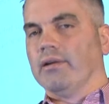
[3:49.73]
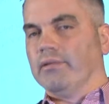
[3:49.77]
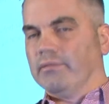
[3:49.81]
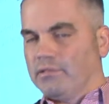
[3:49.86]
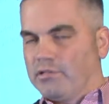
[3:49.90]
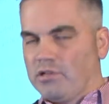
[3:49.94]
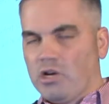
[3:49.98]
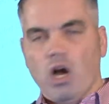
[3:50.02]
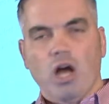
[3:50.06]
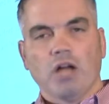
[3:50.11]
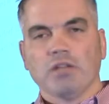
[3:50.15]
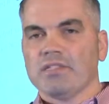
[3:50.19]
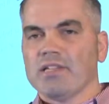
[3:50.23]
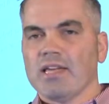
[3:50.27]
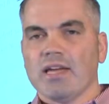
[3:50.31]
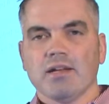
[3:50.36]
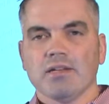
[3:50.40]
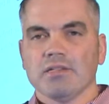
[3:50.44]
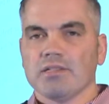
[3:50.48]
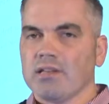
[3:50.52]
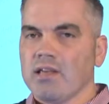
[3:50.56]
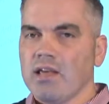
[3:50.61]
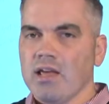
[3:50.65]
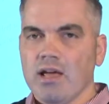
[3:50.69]
Content
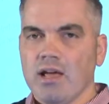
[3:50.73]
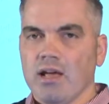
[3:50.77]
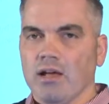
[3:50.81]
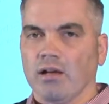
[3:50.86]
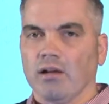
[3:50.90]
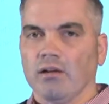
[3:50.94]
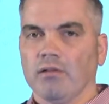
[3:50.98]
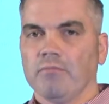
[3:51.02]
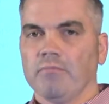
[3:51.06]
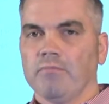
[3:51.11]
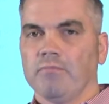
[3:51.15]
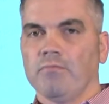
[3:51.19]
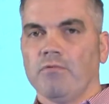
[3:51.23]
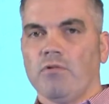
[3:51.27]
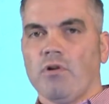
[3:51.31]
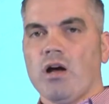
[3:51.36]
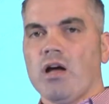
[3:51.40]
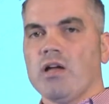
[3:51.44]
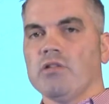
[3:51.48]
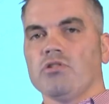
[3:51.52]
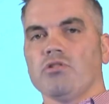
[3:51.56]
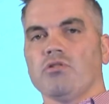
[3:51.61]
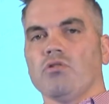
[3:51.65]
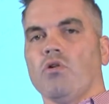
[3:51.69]
is king,
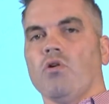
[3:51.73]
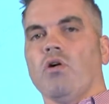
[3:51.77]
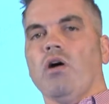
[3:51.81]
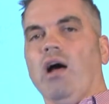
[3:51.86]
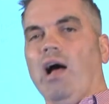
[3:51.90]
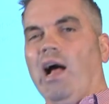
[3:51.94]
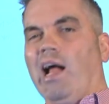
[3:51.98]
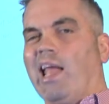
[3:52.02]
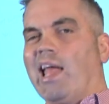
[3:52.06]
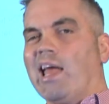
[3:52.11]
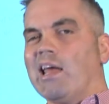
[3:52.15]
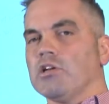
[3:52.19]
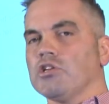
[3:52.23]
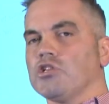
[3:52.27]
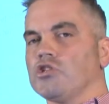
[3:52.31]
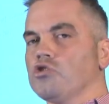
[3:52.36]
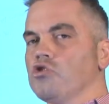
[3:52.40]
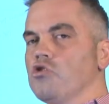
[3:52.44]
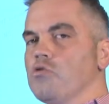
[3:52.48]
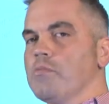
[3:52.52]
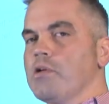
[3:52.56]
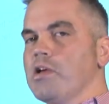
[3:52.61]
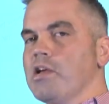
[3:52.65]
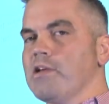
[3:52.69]
right? So again,
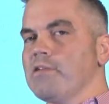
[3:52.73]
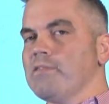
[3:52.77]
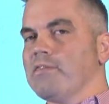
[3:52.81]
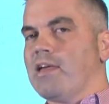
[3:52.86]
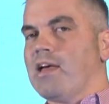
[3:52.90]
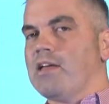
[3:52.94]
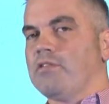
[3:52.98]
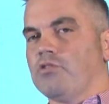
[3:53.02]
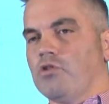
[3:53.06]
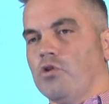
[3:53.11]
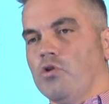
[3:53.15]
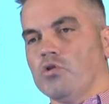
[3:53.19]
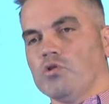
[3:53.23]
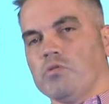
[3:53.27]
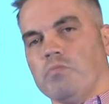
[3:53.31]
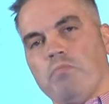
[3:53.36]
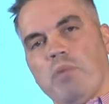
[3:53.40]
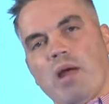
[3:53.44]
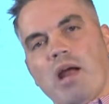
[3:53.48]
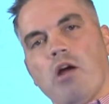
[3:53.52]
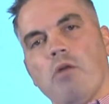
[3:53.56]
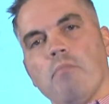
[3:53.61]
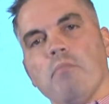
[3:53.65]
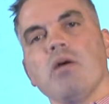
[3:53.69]
assuming that those
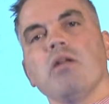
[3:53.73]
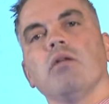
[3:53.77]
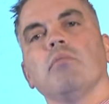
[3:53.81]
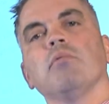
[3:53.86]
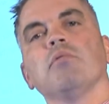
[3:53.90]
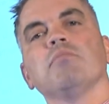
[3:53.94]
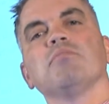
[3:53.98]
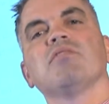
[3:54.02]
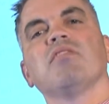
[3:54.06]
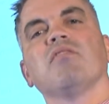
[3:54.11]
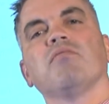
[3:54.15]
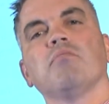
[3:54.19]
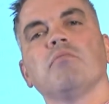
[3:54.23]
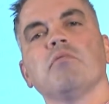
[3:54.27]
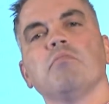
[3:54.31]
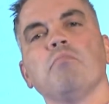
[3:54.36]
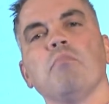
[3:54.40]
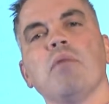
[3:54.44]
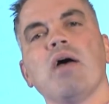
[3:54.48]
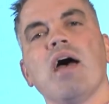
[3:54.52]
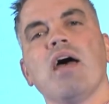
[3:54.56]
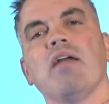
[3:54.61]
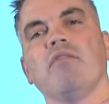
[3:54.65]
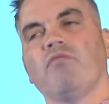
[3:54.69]
bare minimums have been
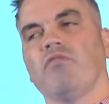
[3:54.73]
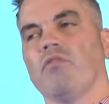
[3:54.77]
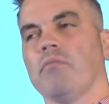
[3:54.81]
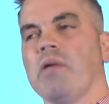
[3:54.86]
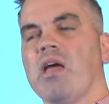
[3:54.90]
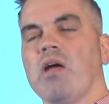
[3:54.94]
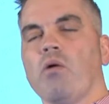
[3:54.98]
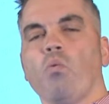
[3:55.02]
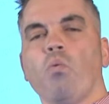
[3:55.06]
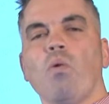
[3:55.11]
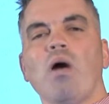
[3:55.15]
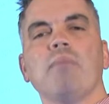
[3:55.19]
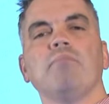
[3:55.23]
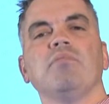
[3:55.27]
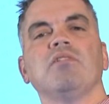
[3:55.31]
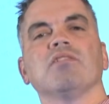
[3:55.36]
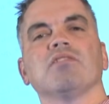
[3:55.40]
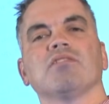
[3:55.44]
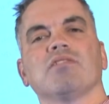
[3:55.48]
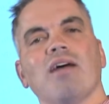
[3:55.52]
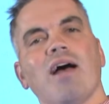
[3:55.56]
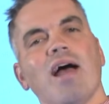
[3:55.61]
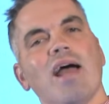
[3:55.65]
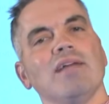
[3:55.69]
met from a web
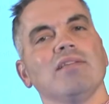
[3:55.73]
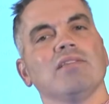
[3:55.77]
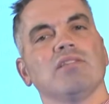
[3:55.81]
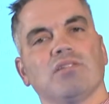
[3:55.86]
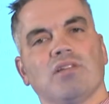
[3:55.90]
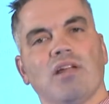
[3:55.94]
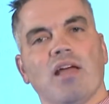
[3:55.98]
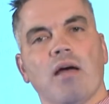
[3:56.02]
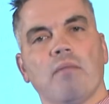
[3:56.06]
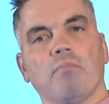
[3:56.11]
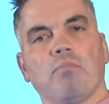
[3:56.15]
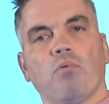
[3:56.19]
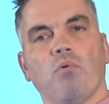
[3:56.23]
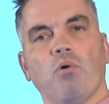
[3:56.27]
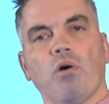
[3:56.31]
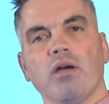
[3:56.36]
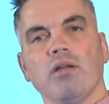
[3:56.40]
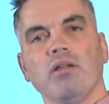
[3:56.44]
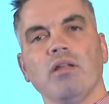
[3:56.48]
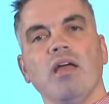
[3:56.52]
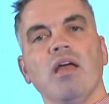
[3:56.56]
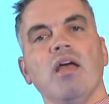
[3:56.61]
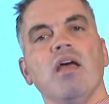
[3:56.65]
design standpoint,